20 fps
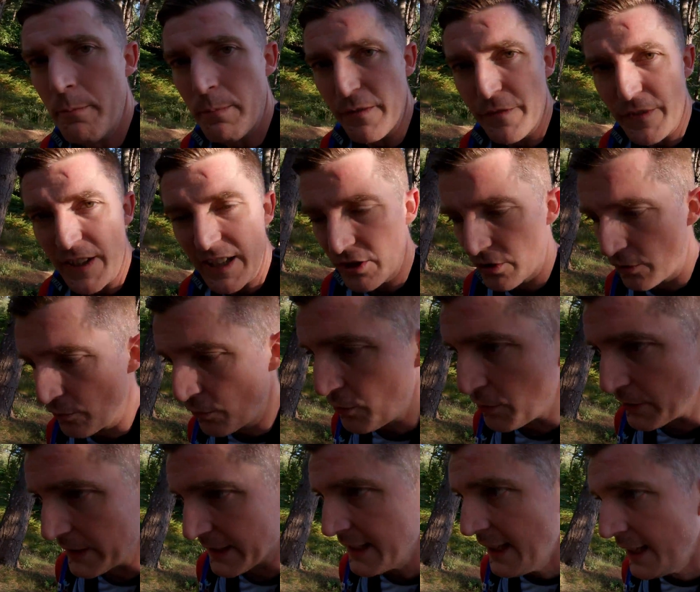faster
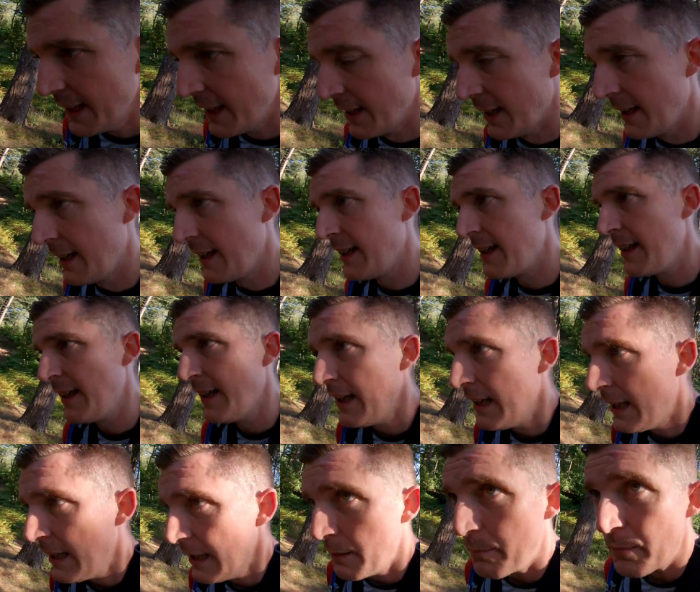rolling,
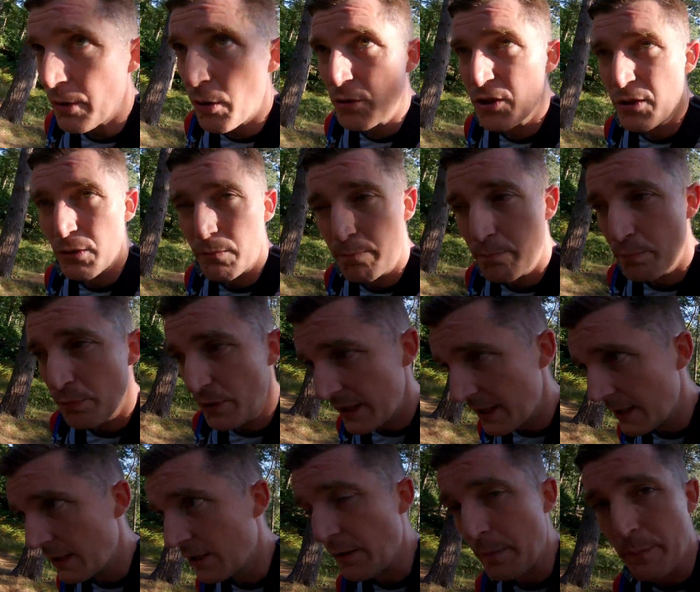but also pretty
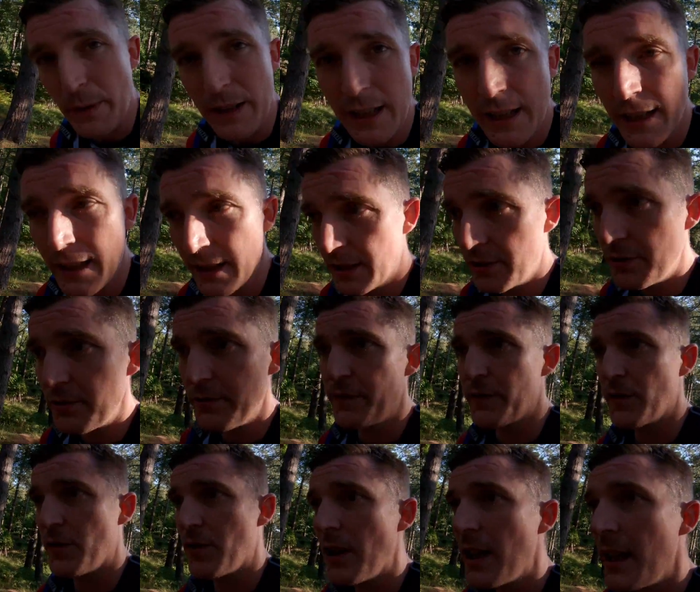grippy, good
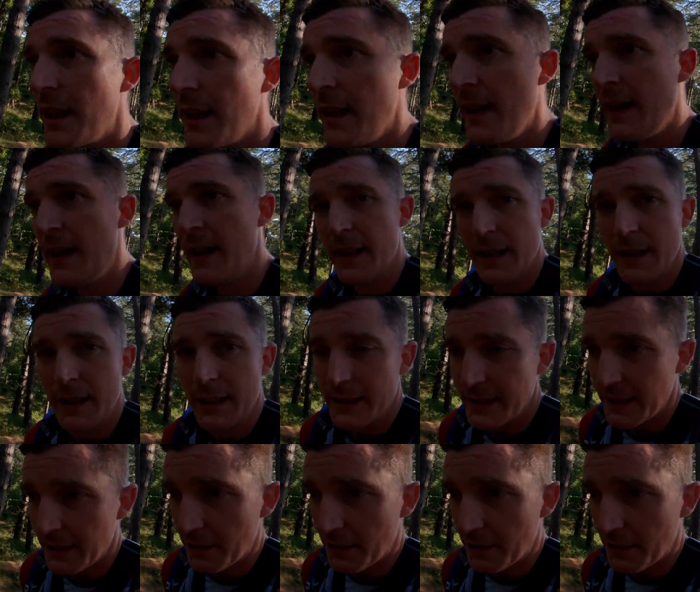for getting